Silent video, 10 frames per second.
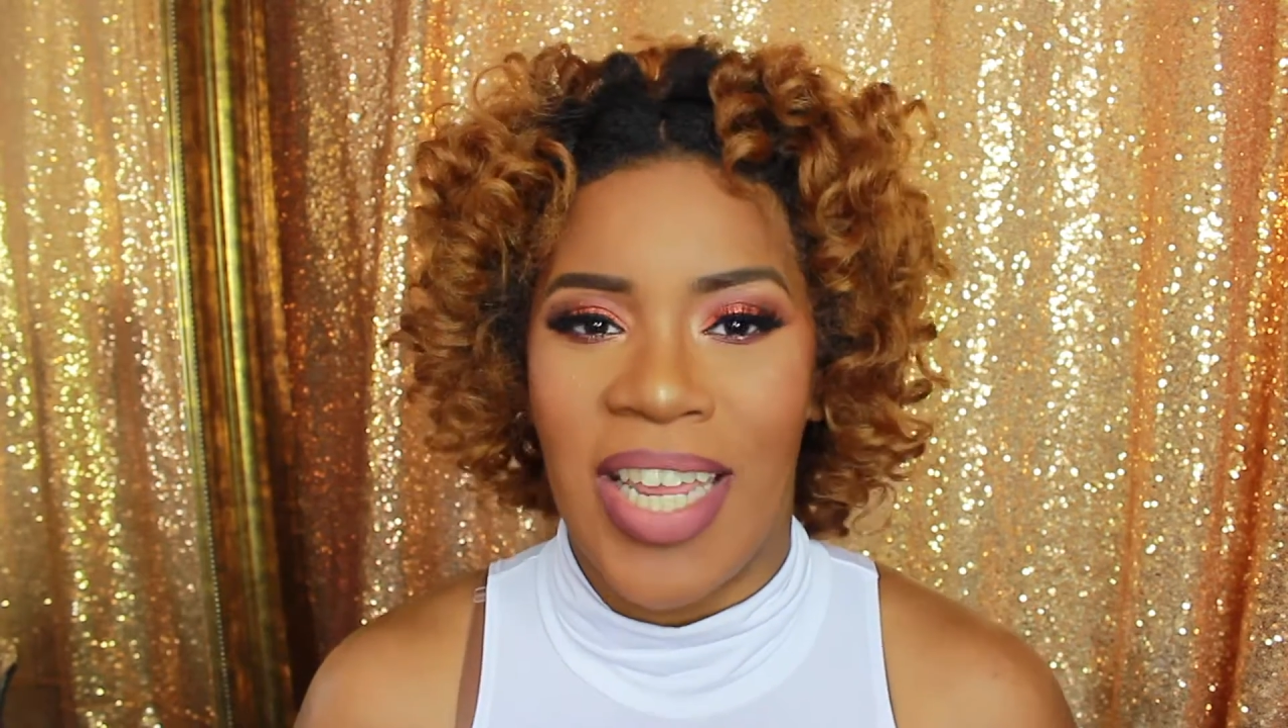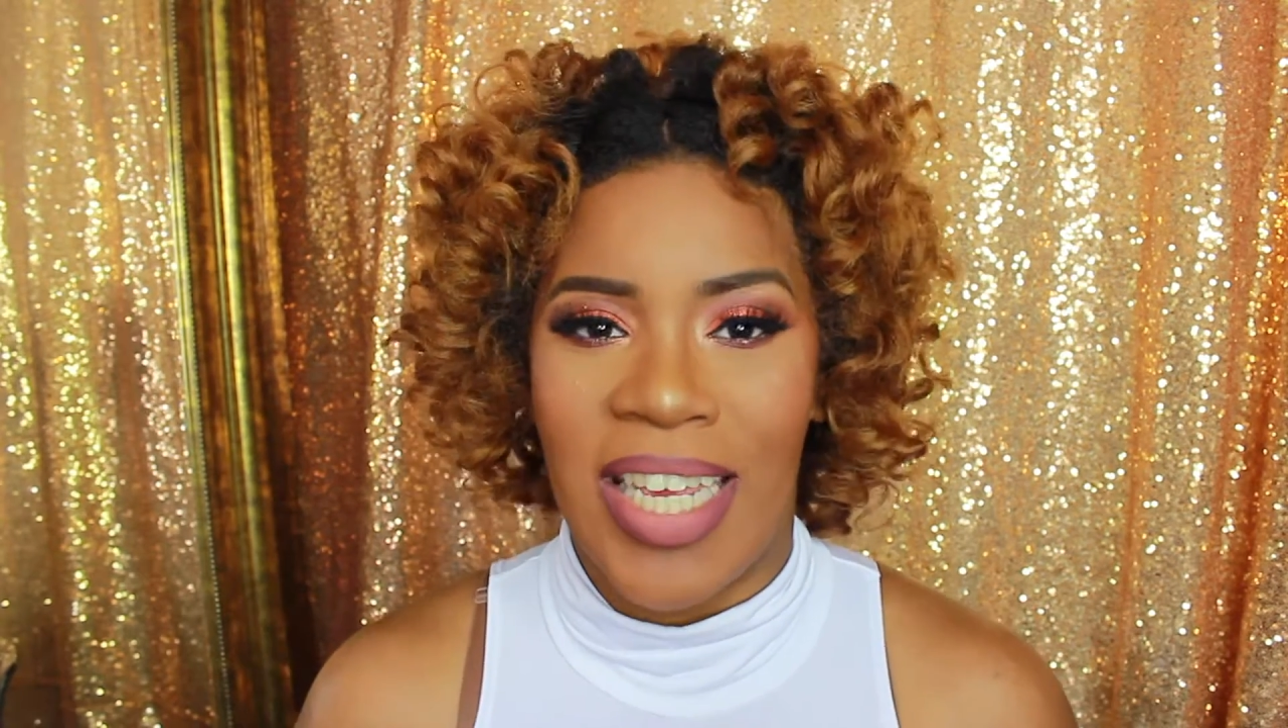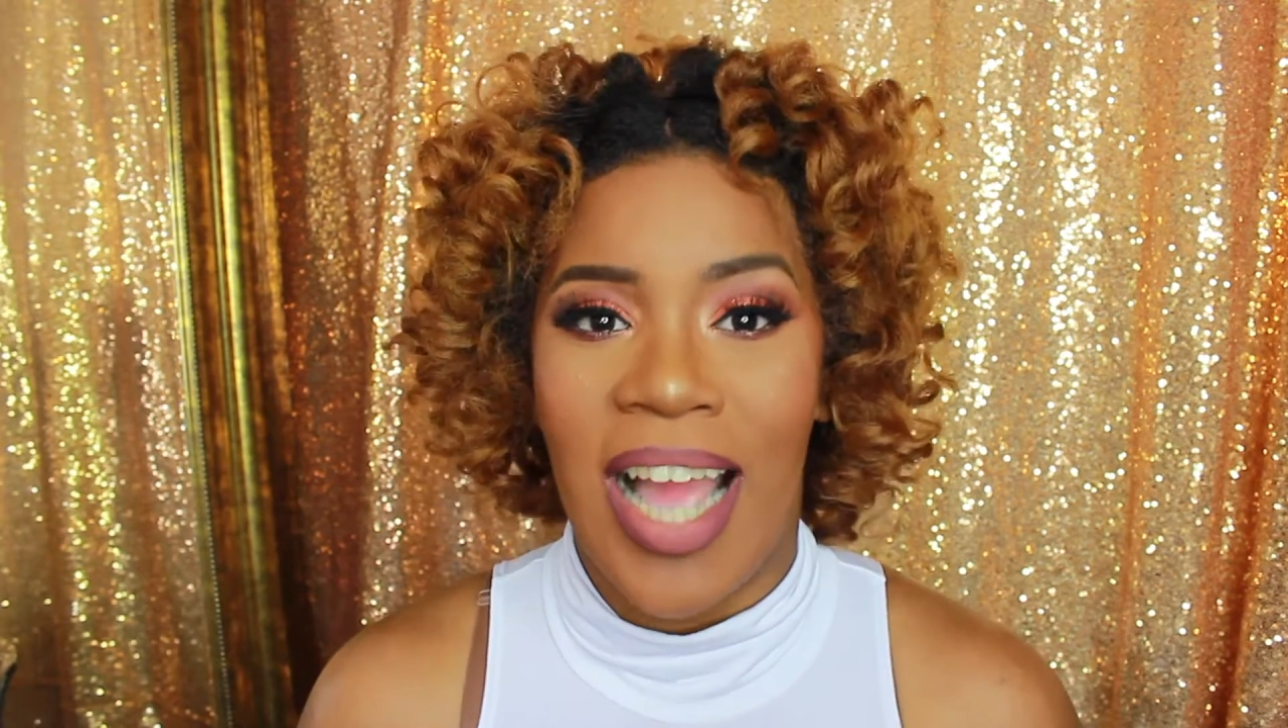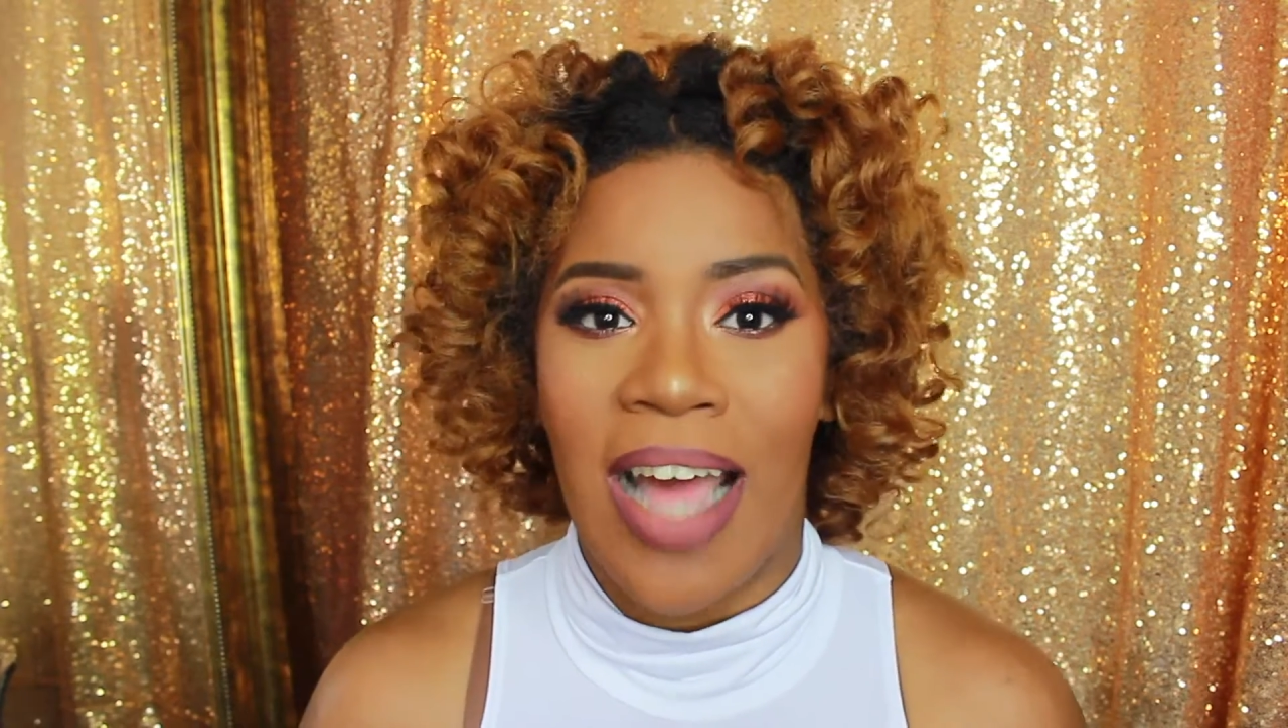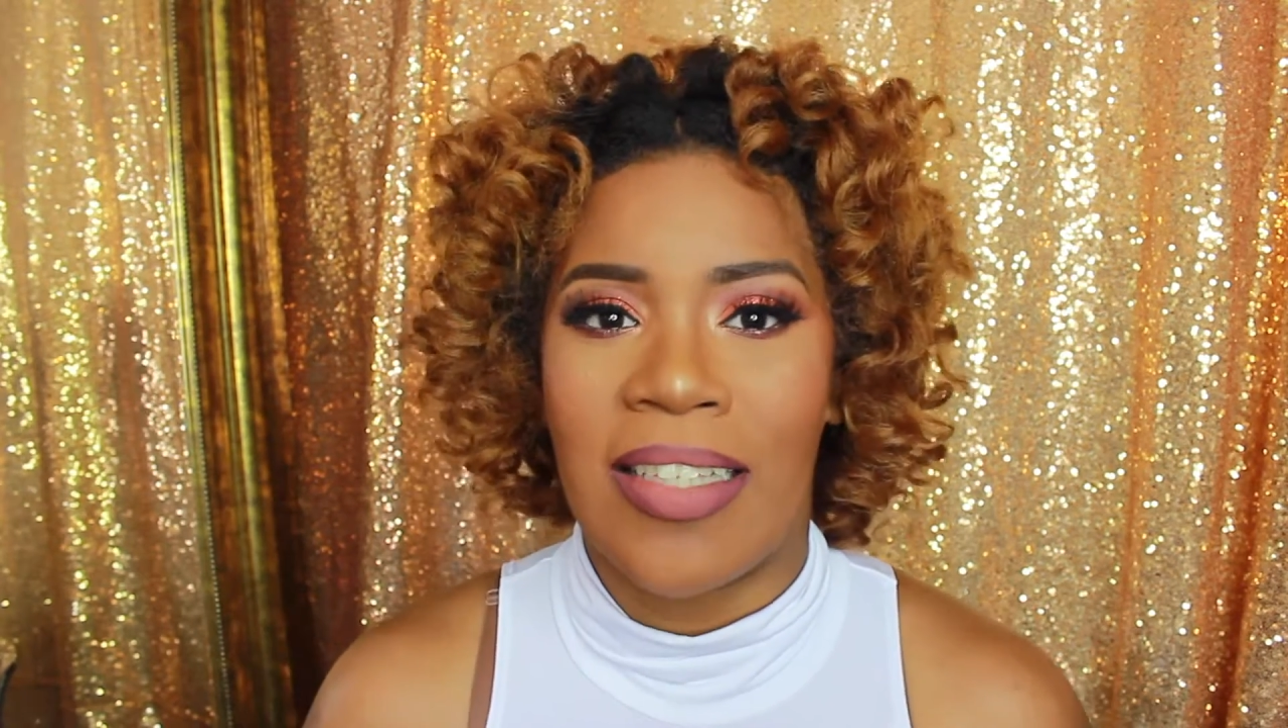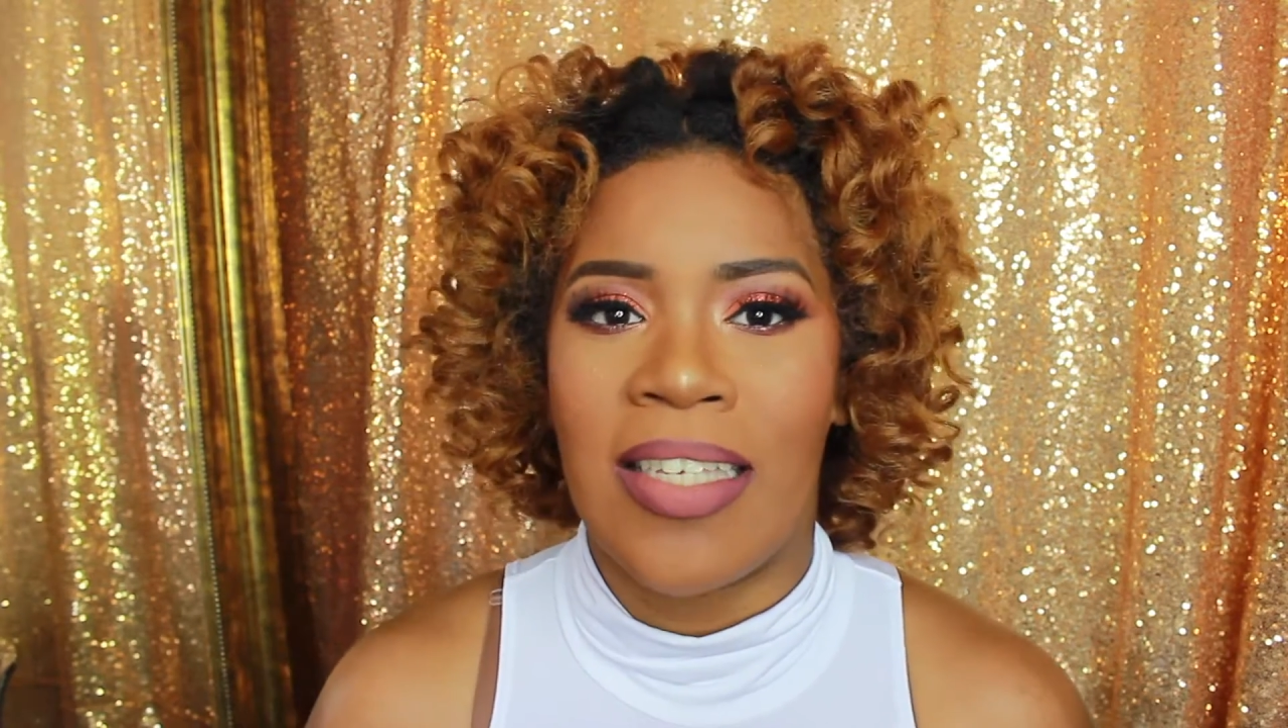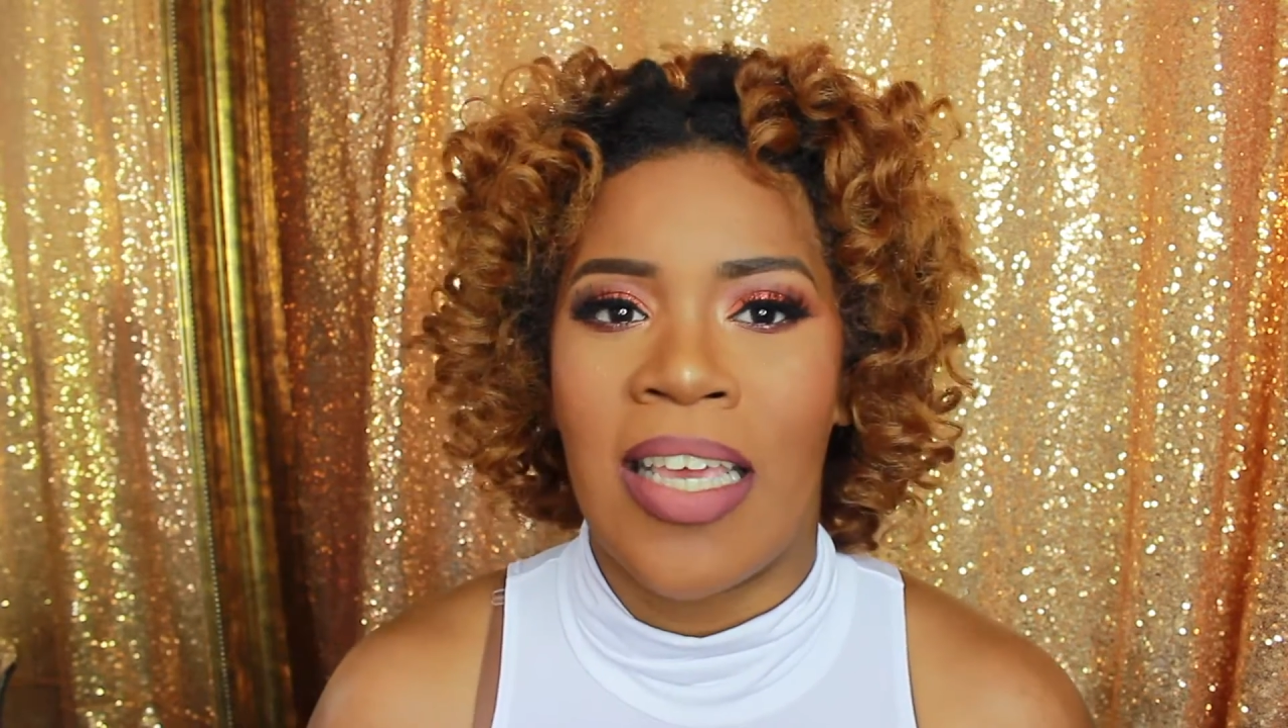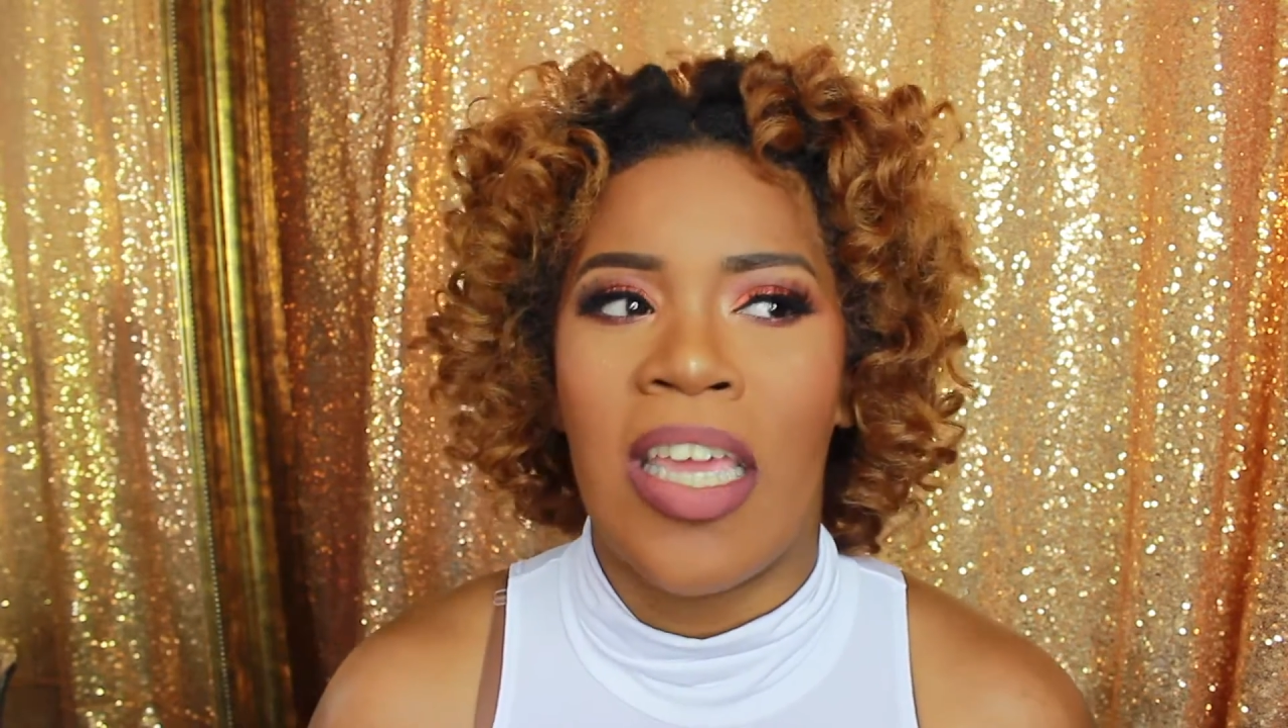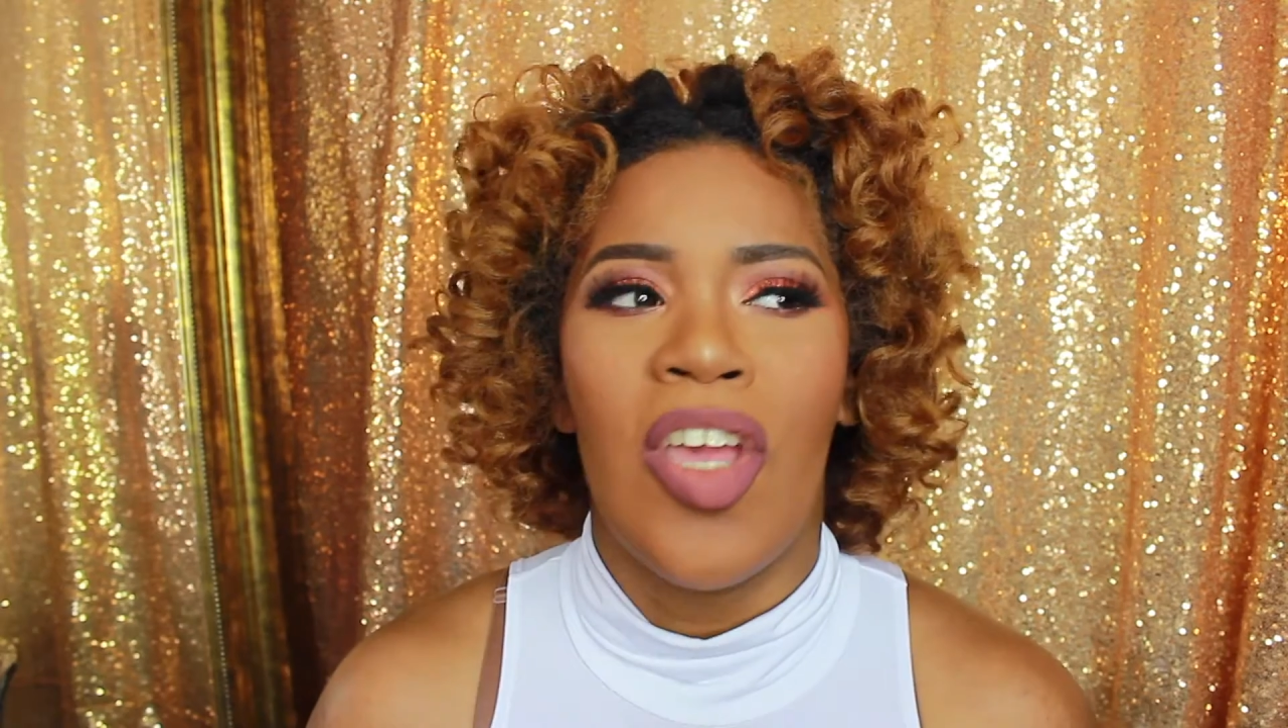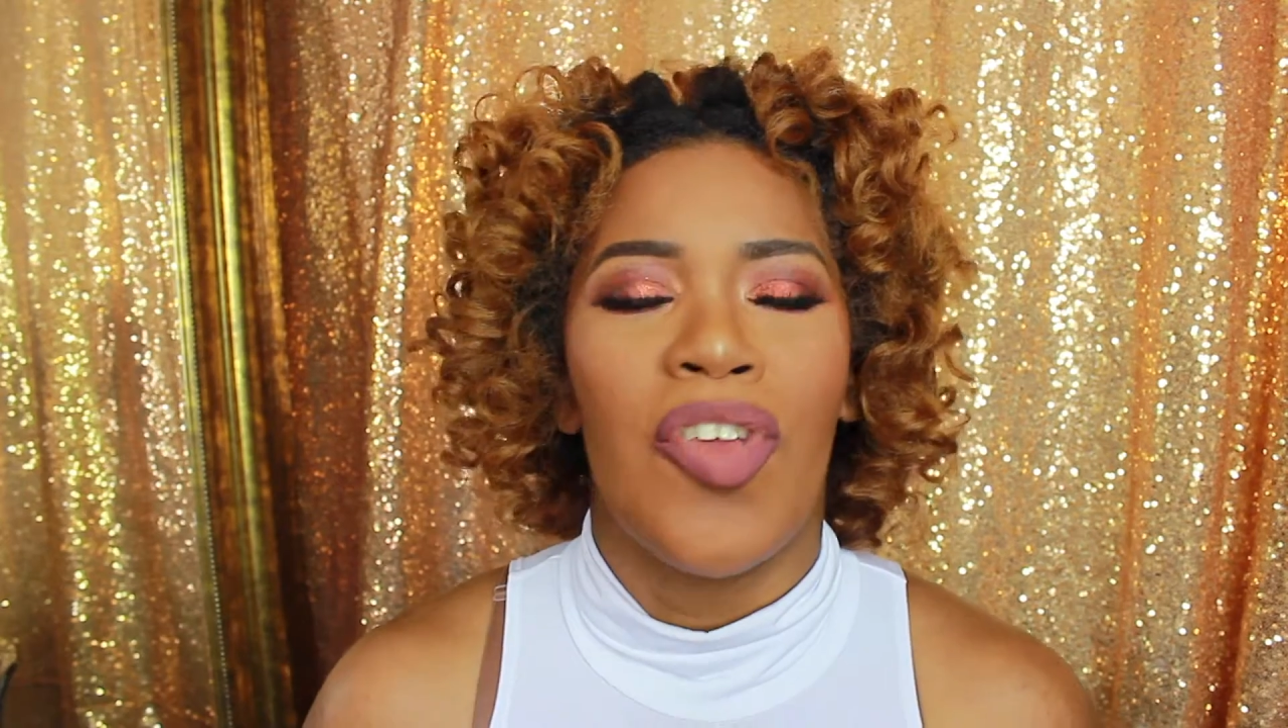any
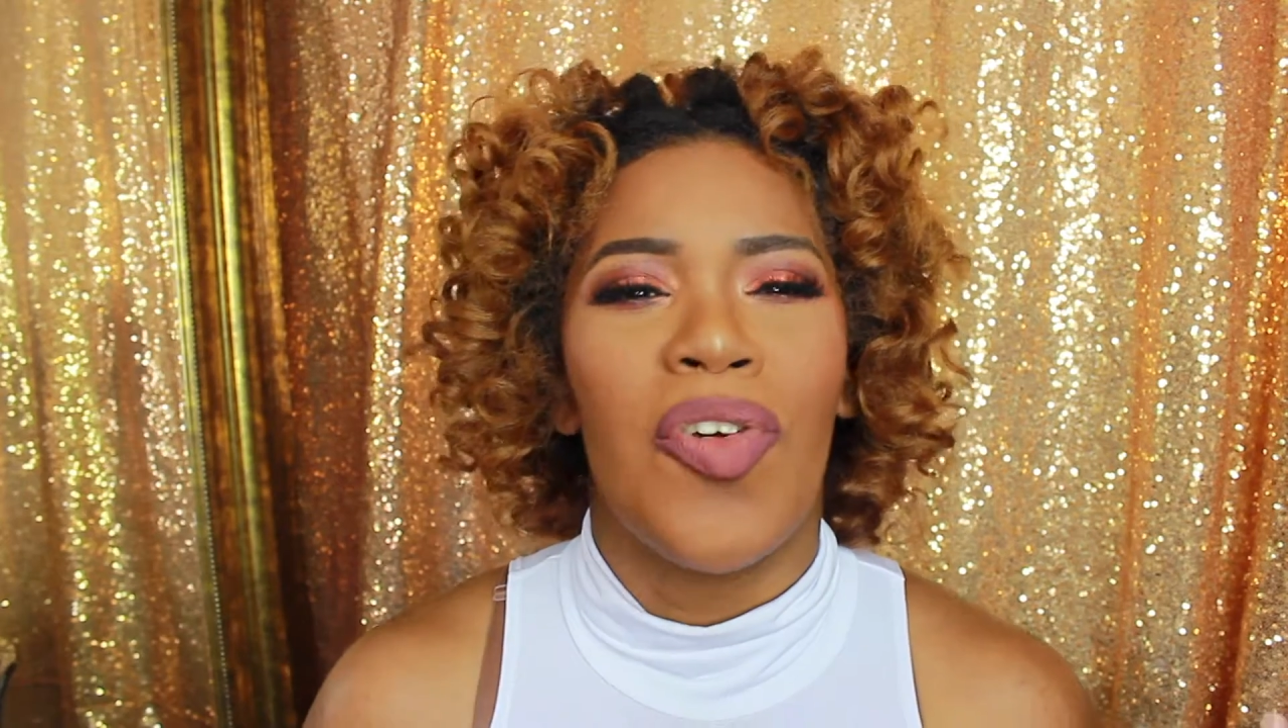content.